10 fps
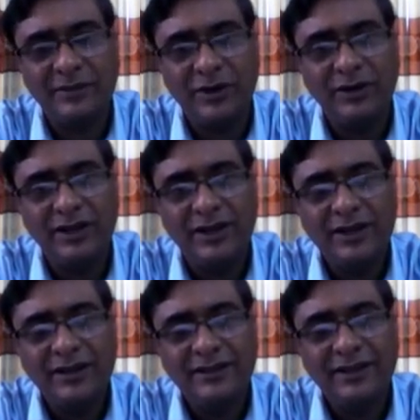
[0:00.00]
found
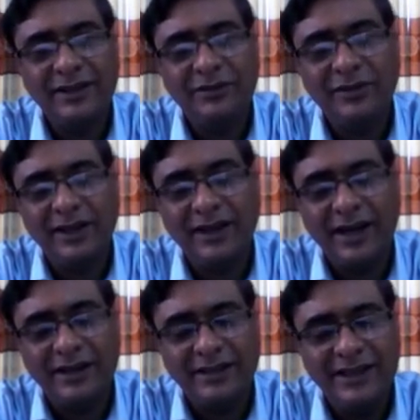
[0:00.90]
that if I
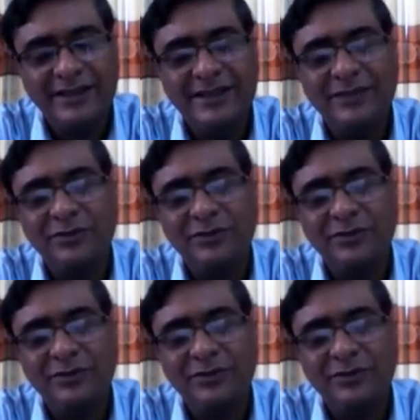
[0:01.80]
cut 82